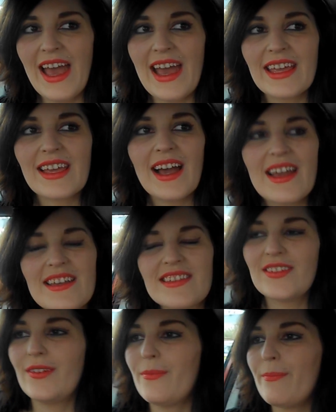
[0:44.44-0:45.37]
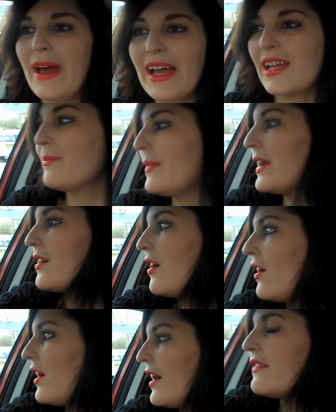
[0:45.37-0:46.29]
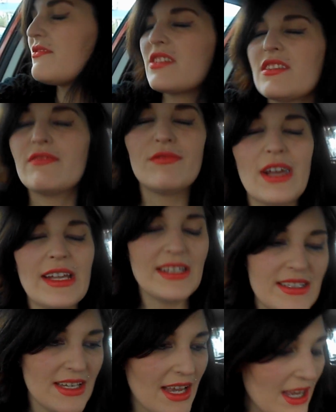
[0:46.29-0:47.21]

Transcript: Hey guys, so I'm back in my car. I've just ran into